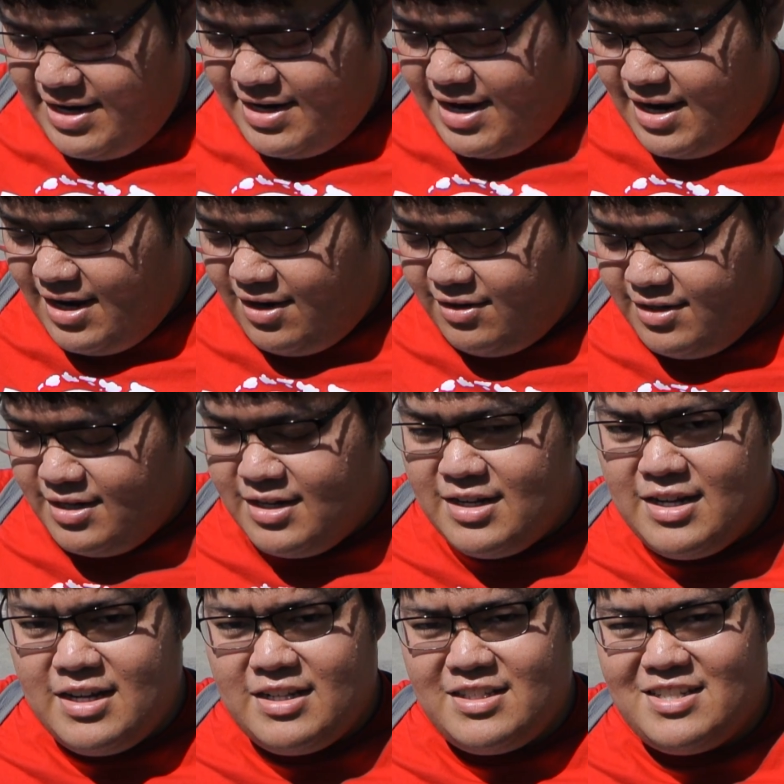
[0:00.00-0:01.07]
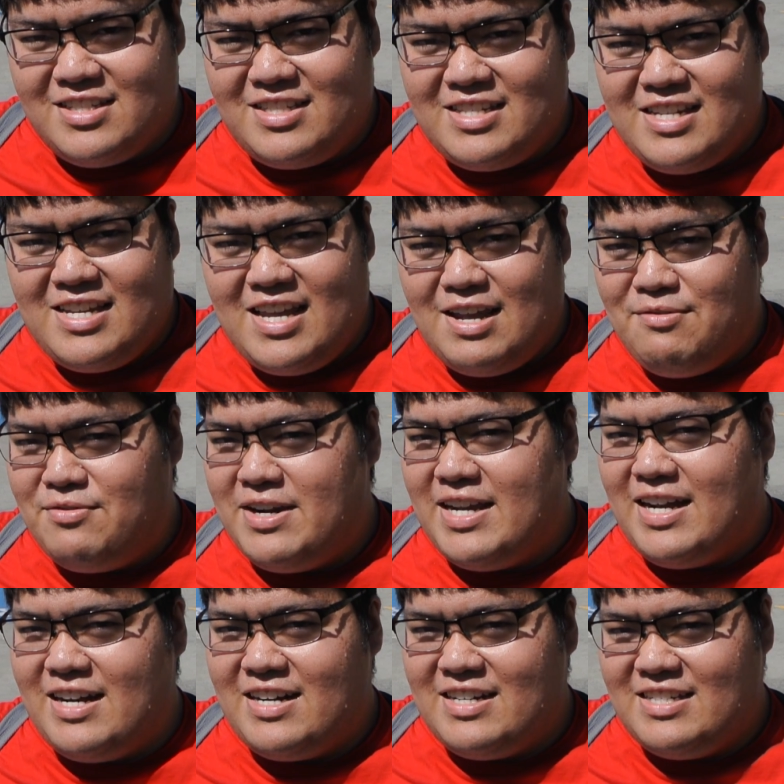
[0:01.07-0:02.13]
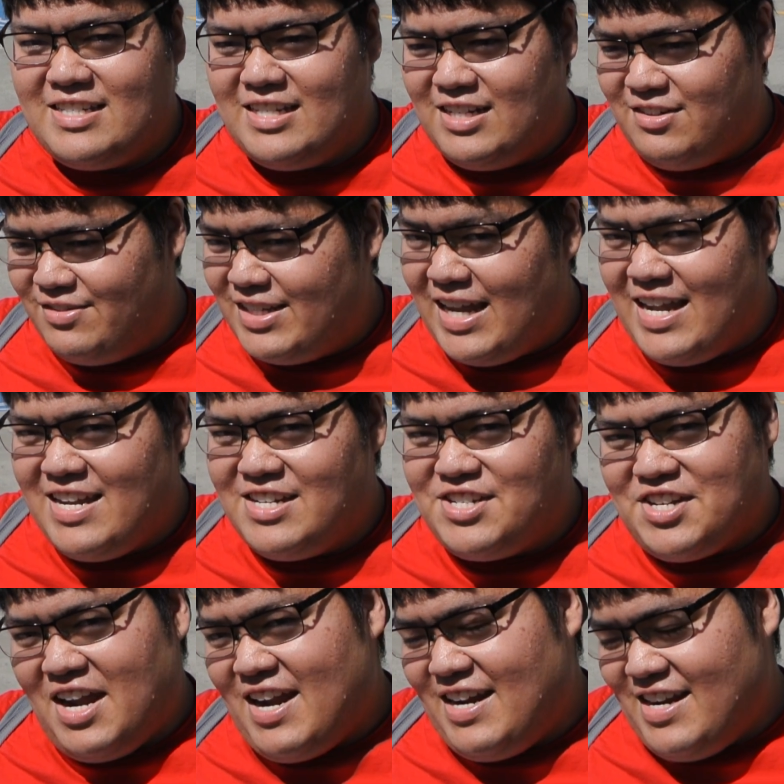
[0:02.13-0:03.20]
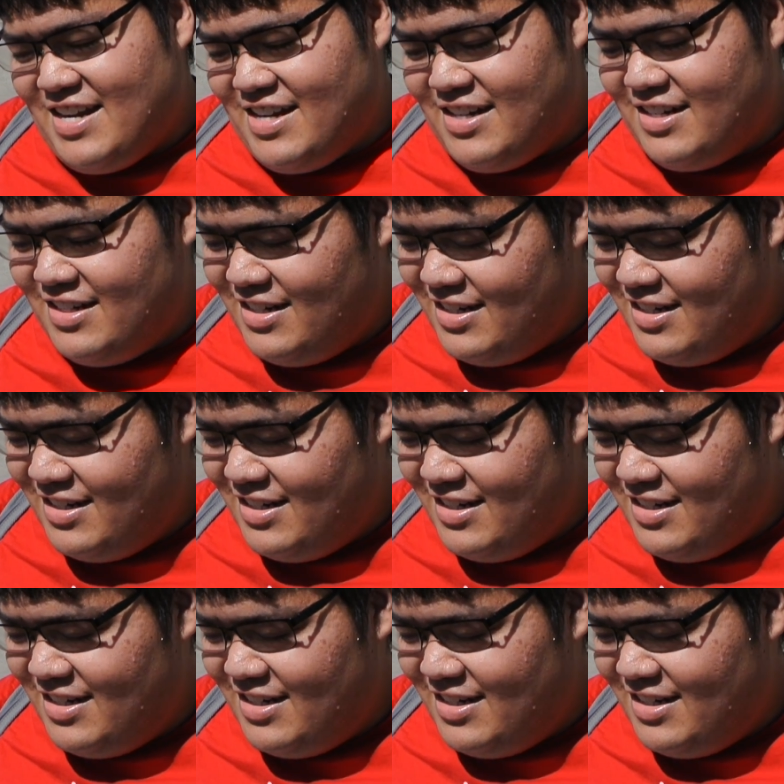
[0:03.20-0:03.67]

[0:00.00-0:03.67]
now to see if we got ourselves a shiny.